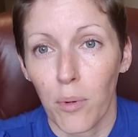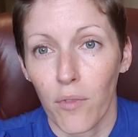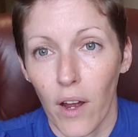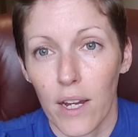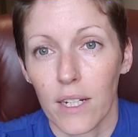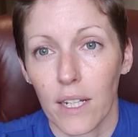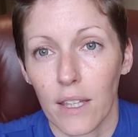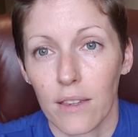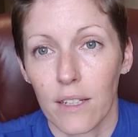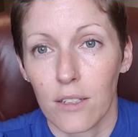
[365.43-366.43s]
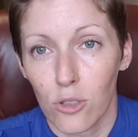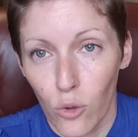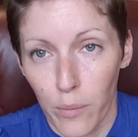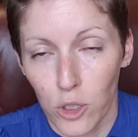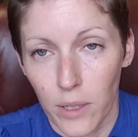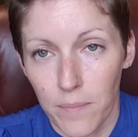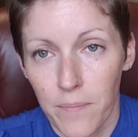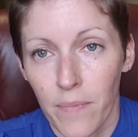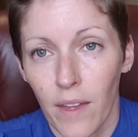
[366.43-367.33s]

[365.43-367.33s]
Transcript: provide in the description,